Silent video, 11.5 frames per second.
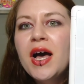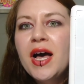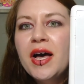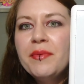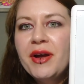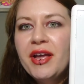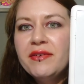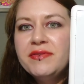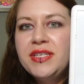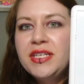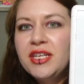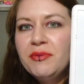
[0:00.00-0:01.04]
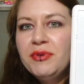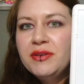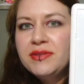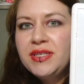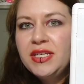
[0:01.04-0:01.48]
I have
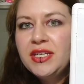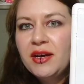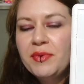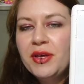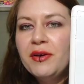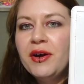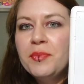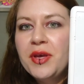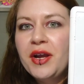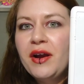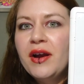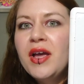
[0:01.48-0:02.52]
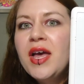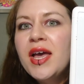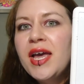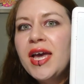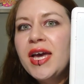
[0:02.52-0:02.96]
ZW, ZW up here.
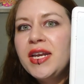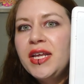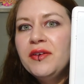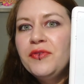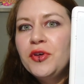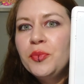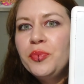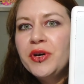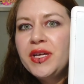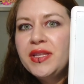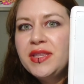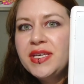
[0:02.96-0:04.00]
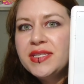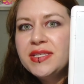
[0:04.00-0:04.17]
And if you put